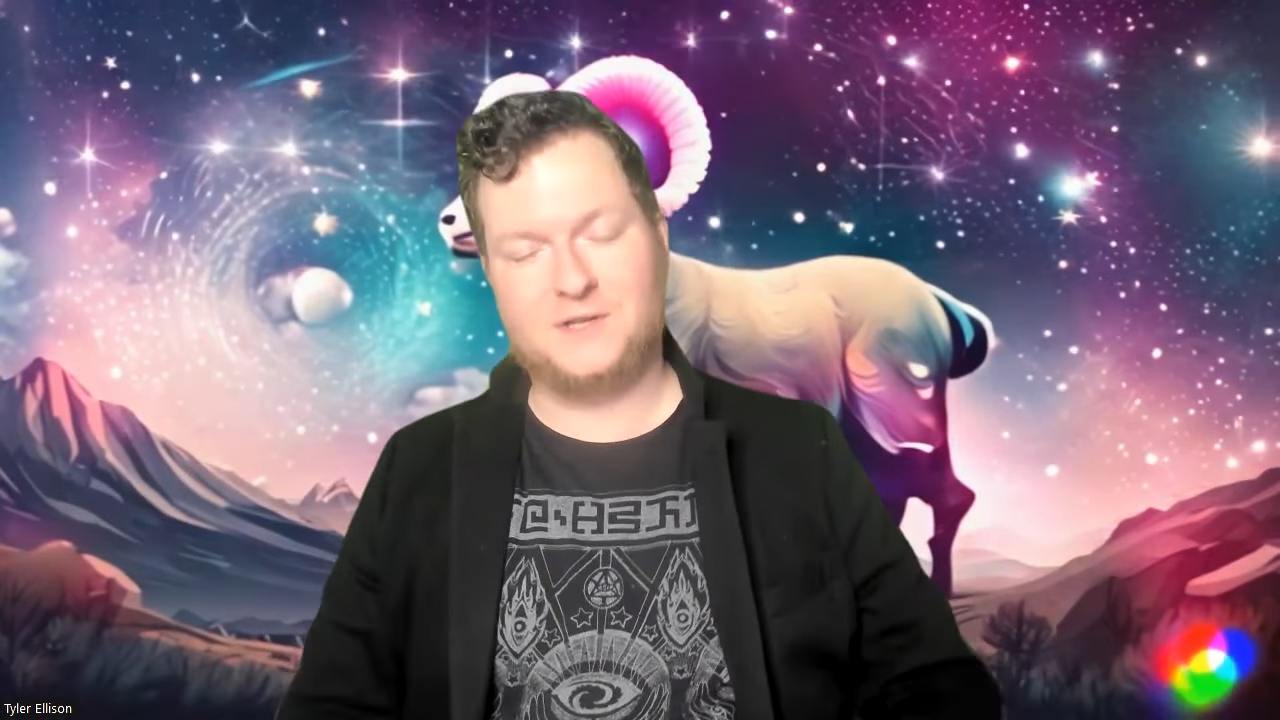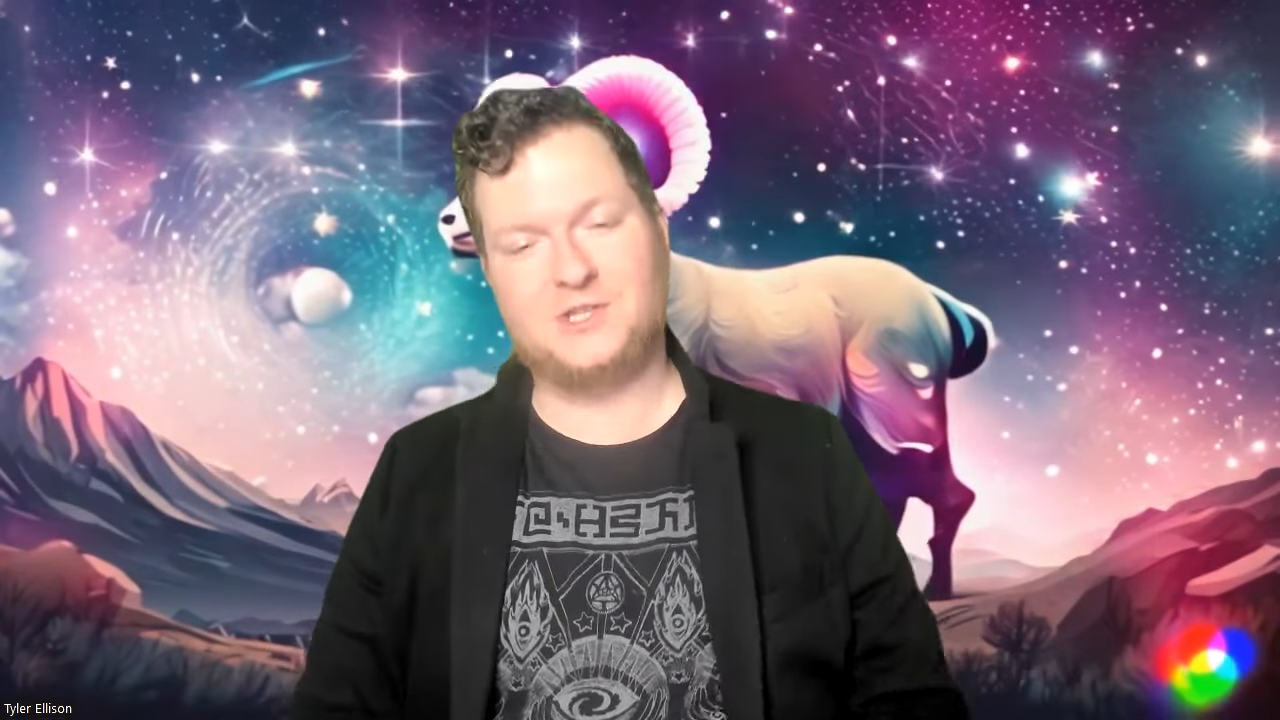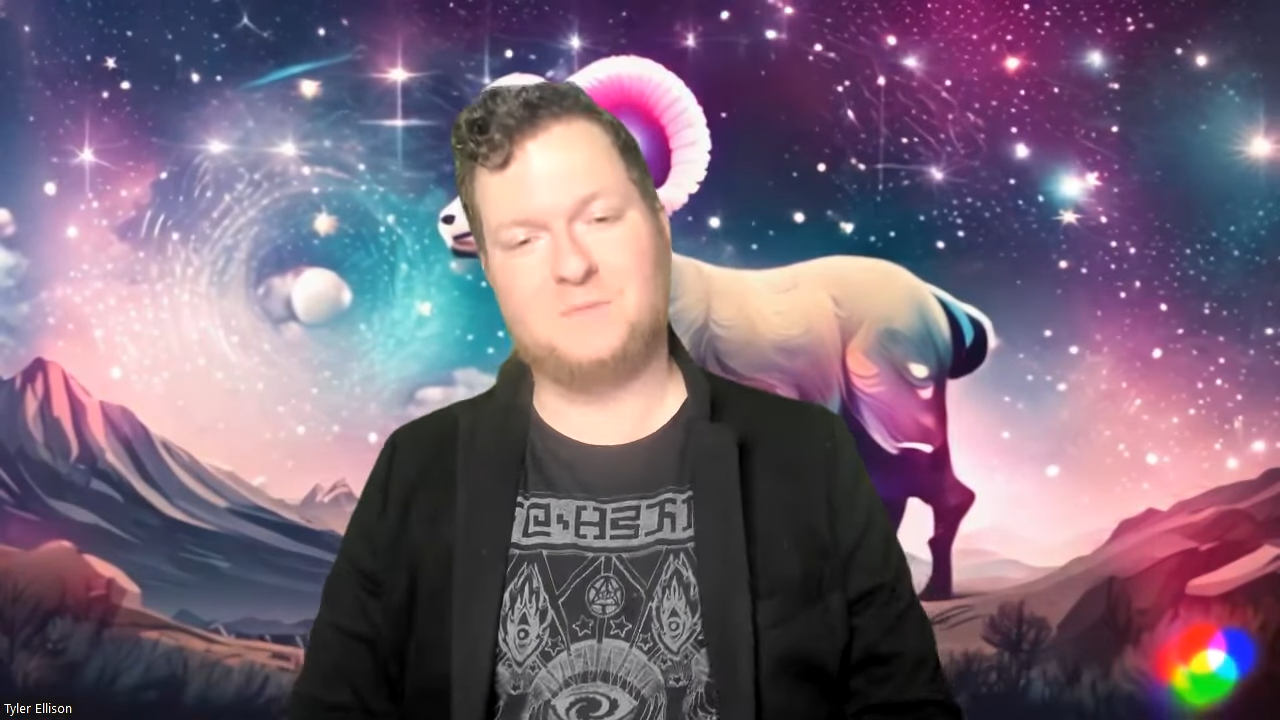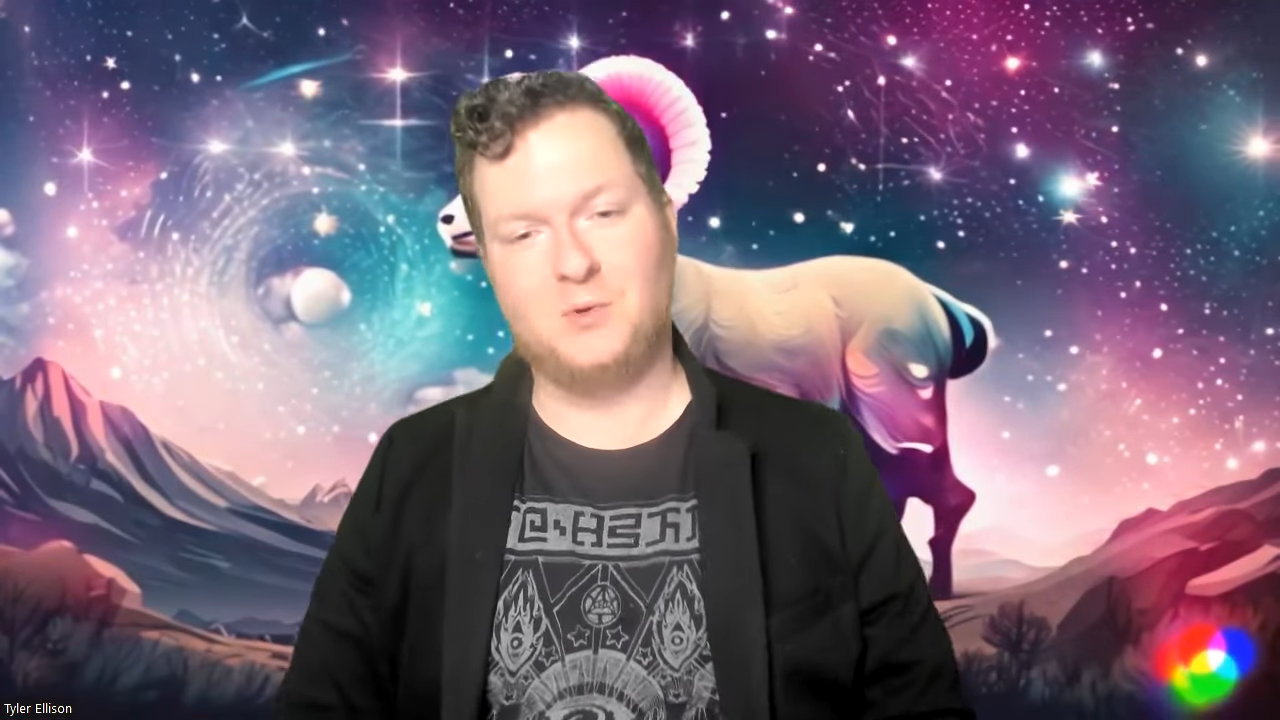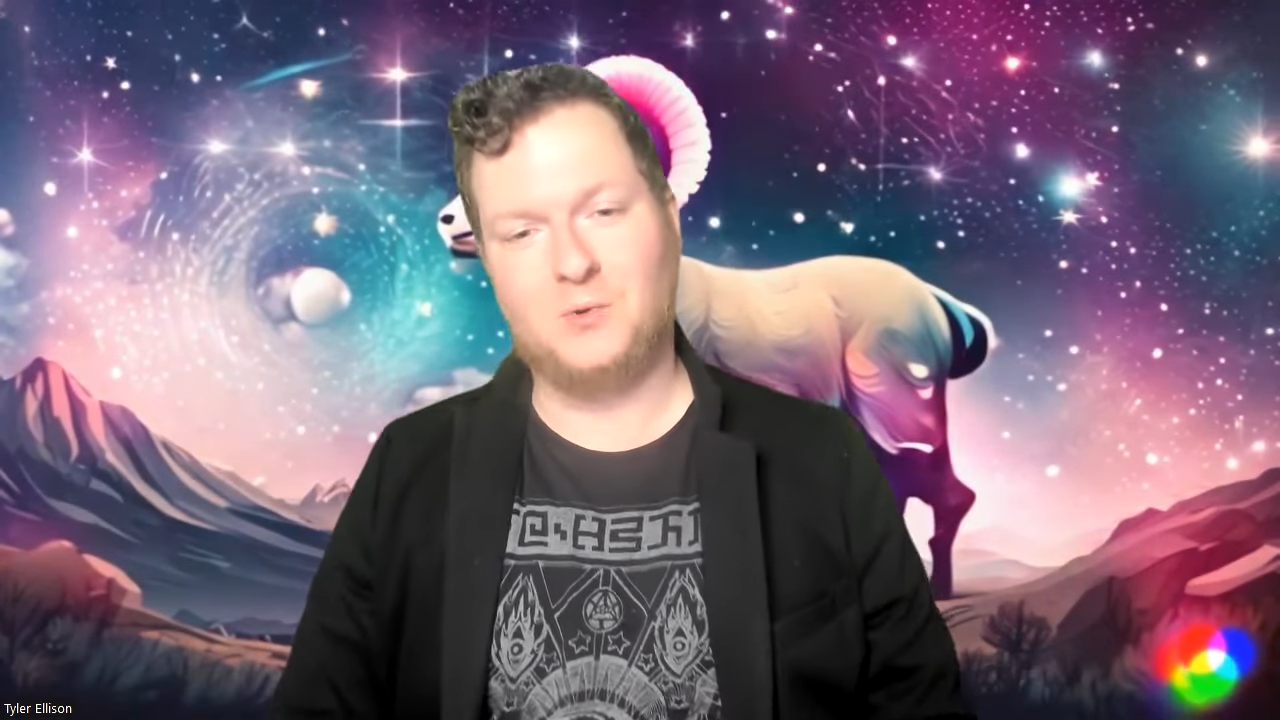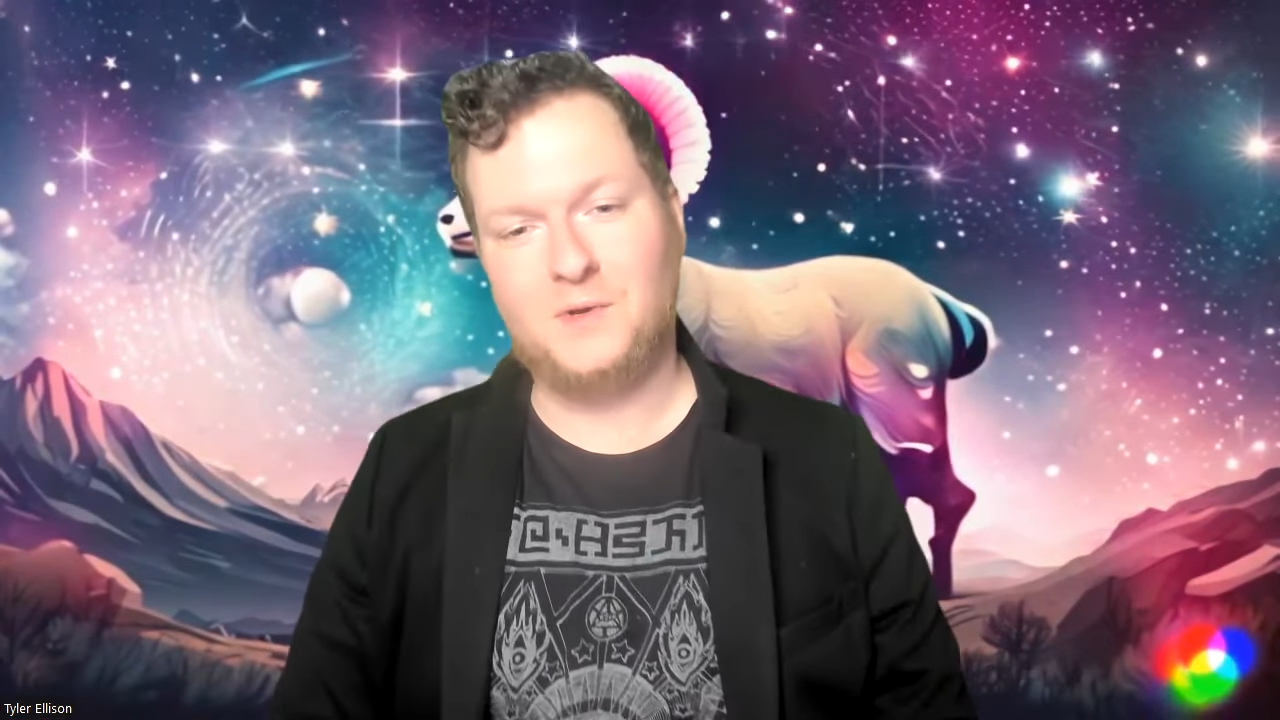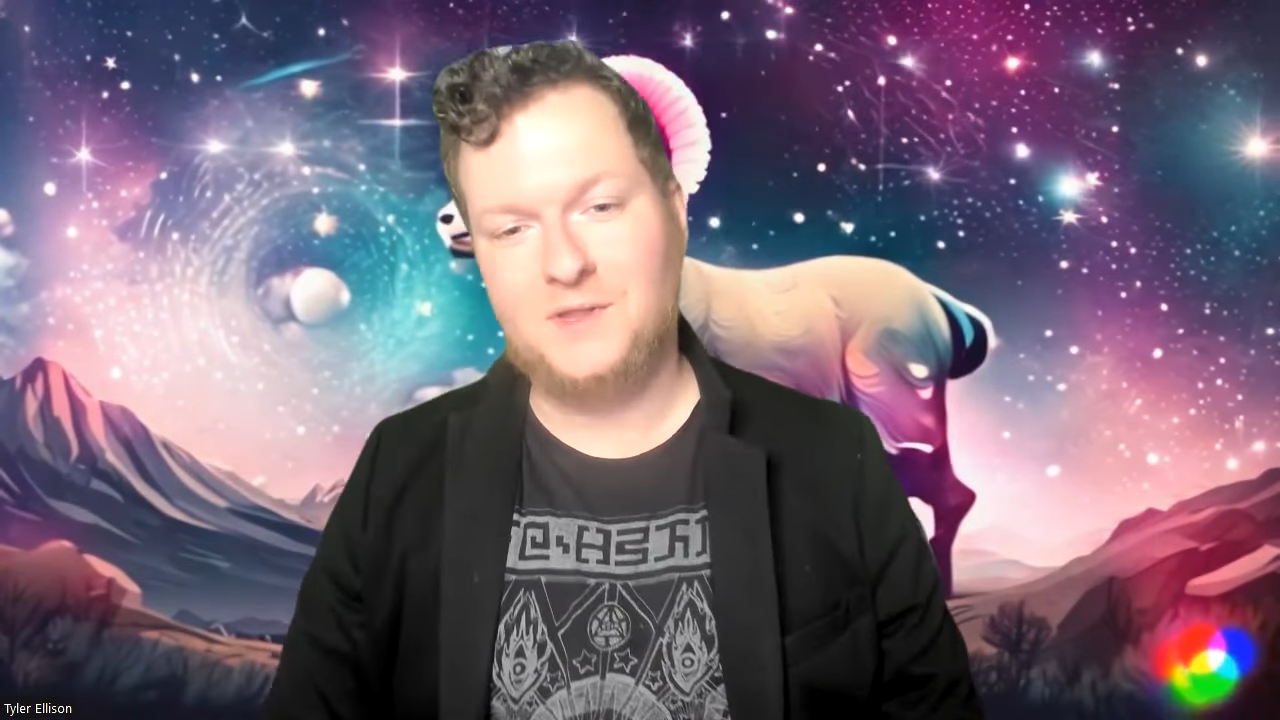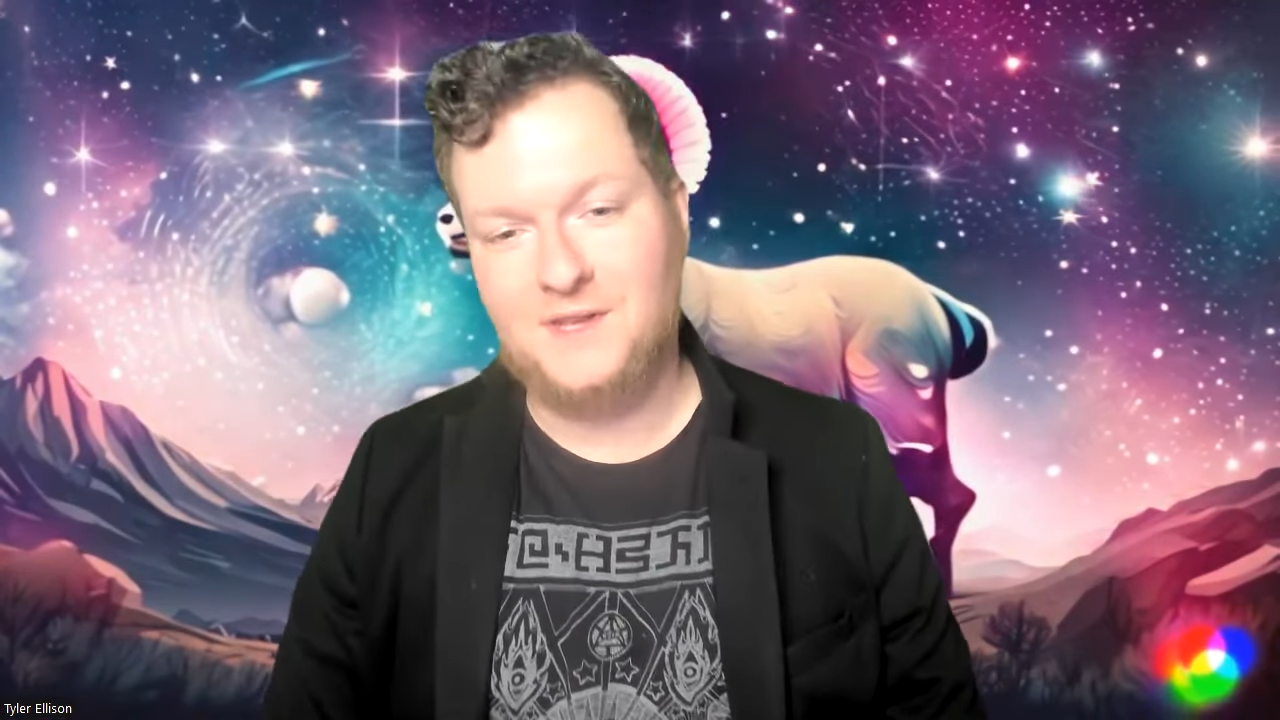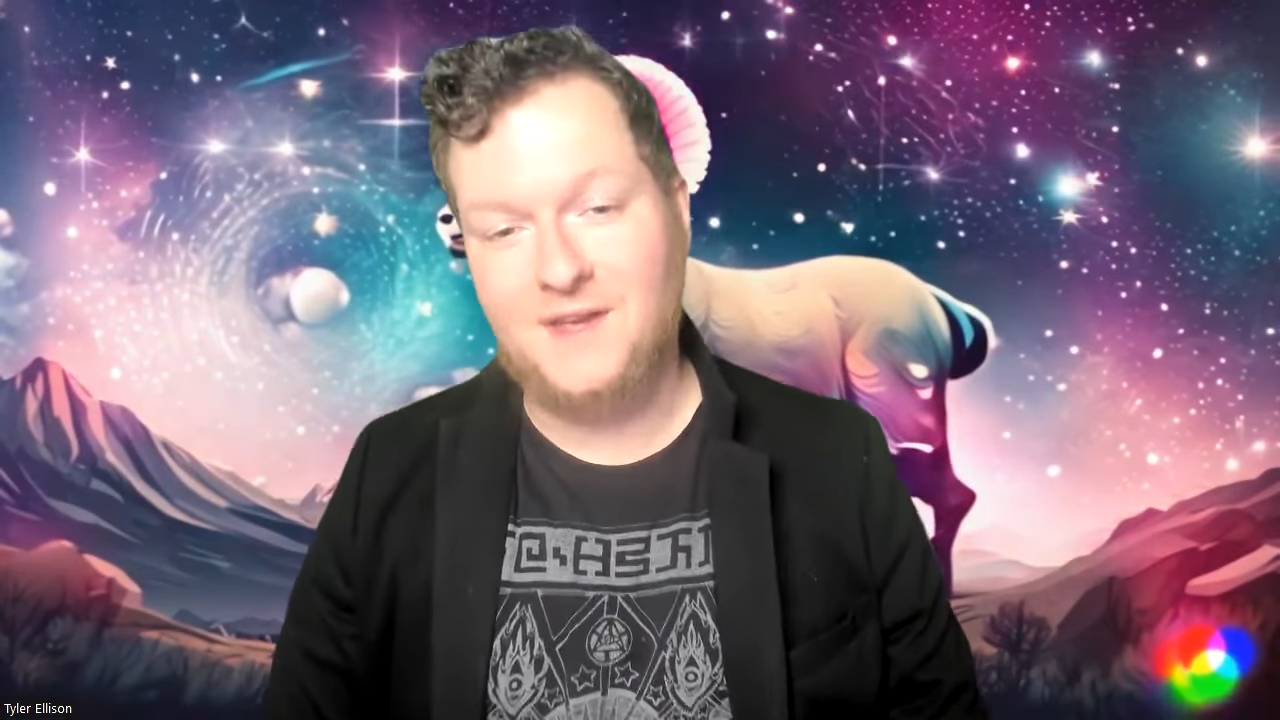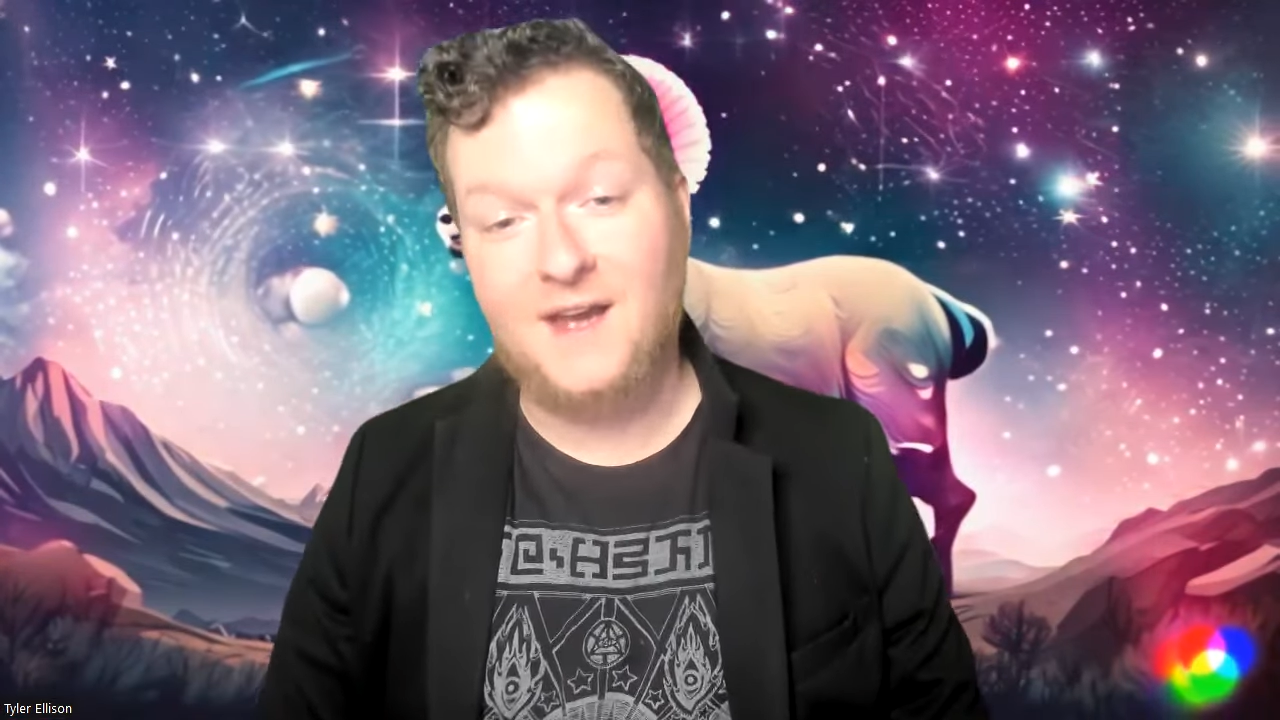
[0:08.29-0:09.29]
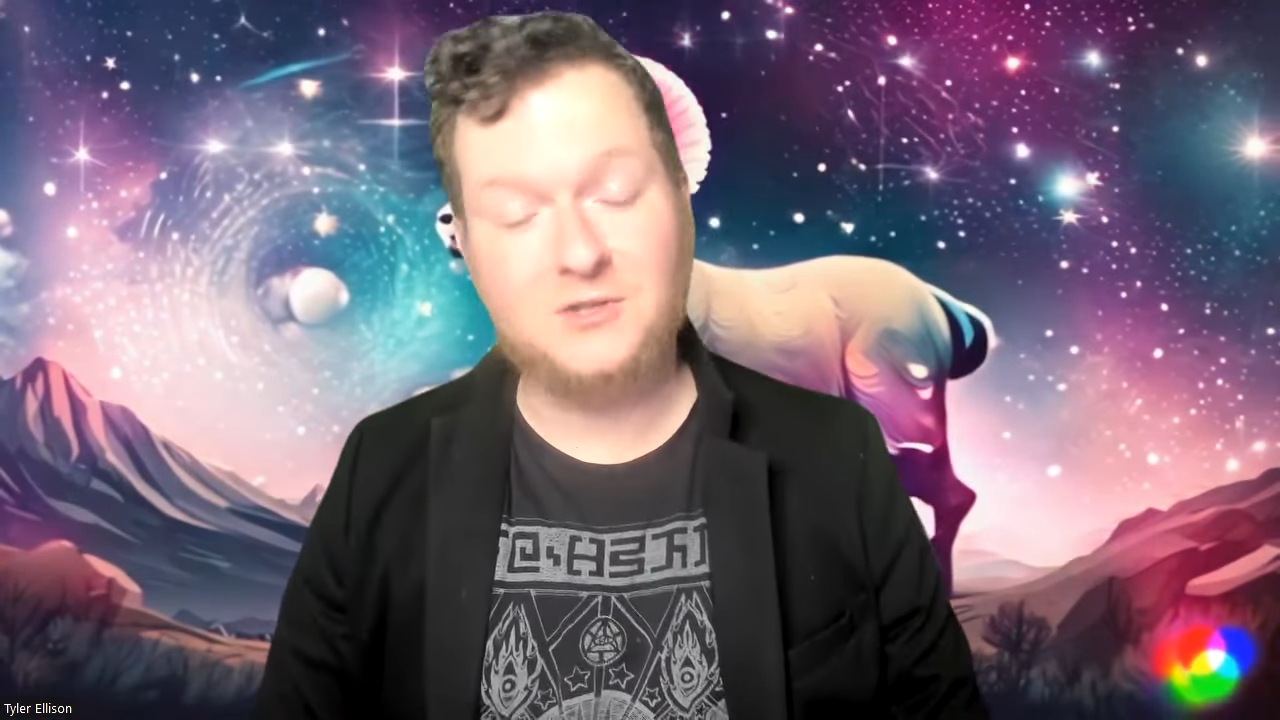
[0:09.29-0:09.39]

exploring the